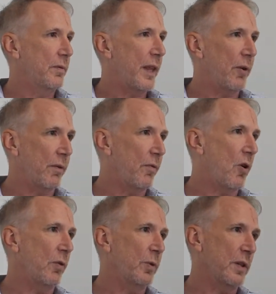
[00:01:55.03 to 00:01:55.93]
that are
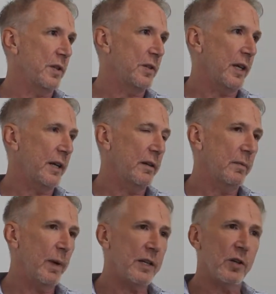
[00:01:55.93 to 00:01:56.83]
involved with this thing
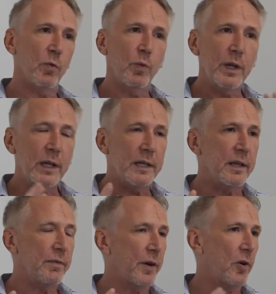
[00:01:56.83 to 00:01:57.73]
makes it really
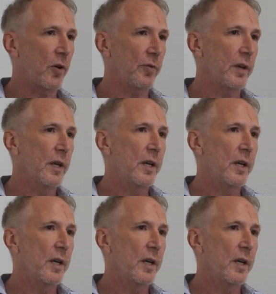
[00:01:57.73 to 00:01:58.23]
difficult